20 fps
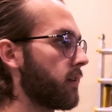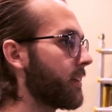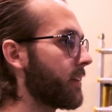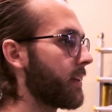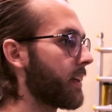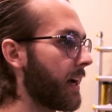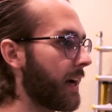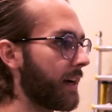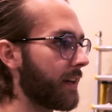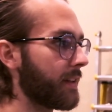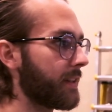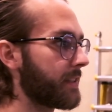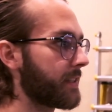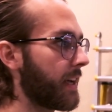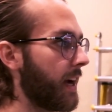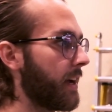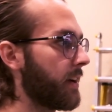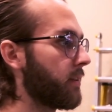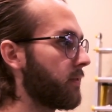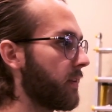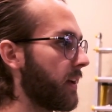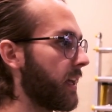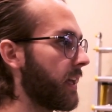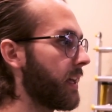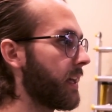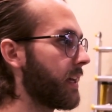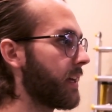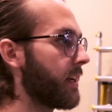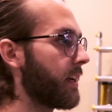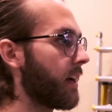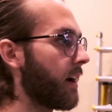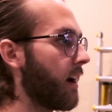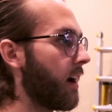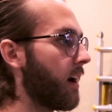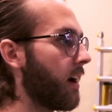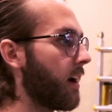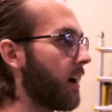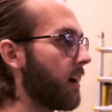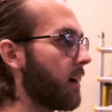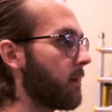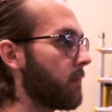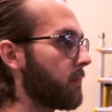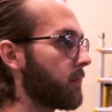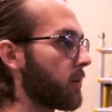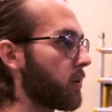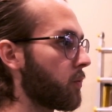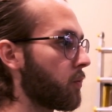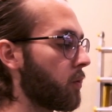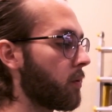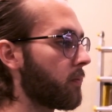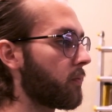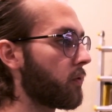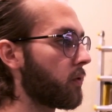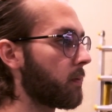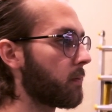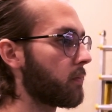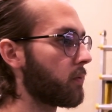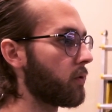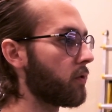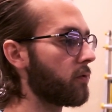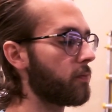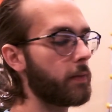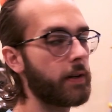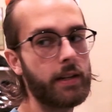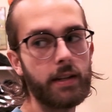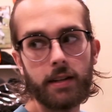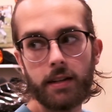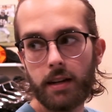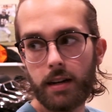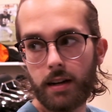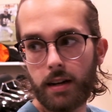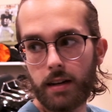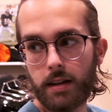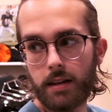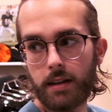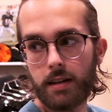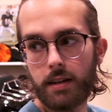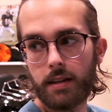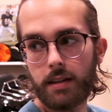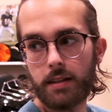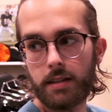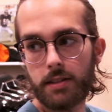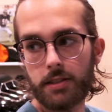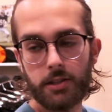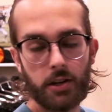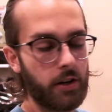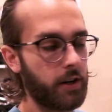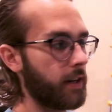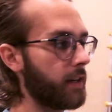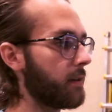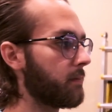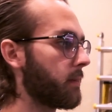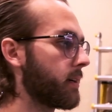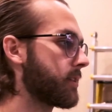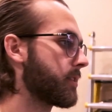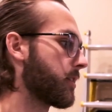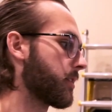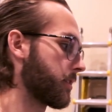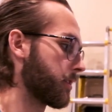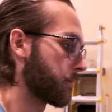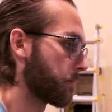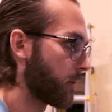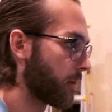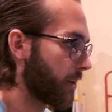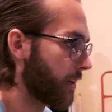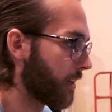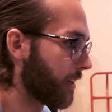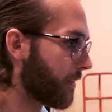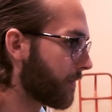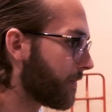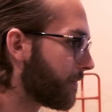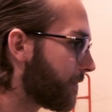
Yeah, that's kind of it. Um, room for improvement. Sorry, my dog is barking.